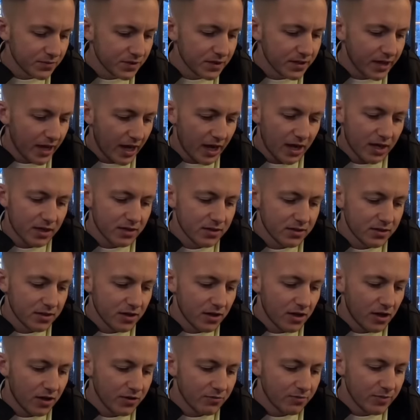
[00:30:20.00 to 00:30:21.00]
Yeah,
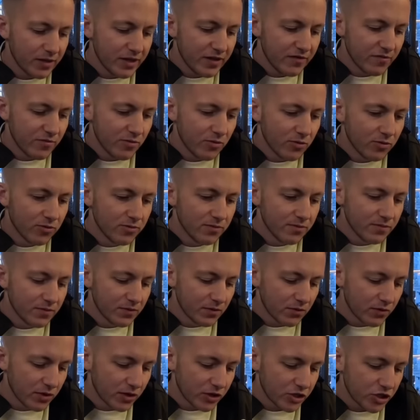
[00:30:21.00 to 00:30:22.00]
unbelievable.
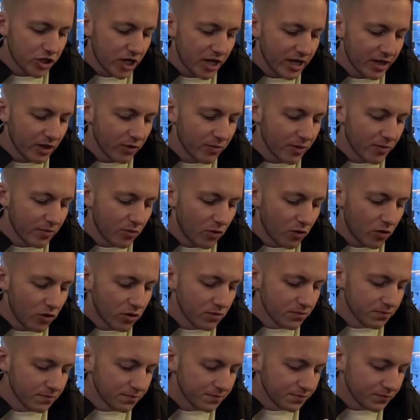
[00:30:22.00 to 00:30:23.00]
I'm gonna try a little bit more.
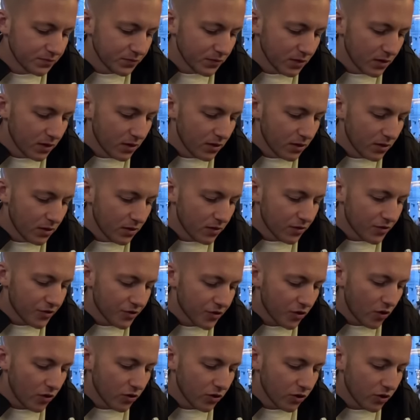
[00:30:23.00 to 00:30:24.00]

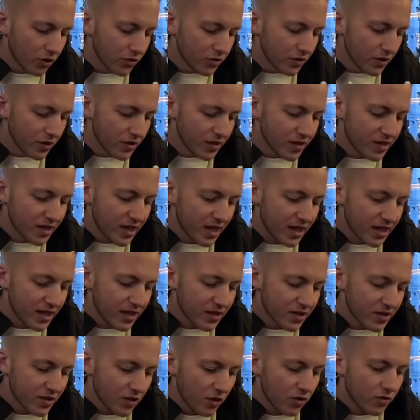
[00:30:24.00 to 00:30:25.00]
So good, the skin is
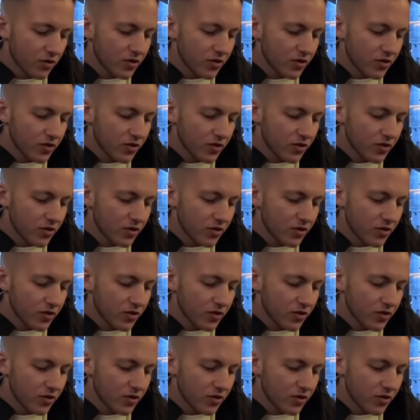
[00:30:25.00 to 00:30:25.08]
so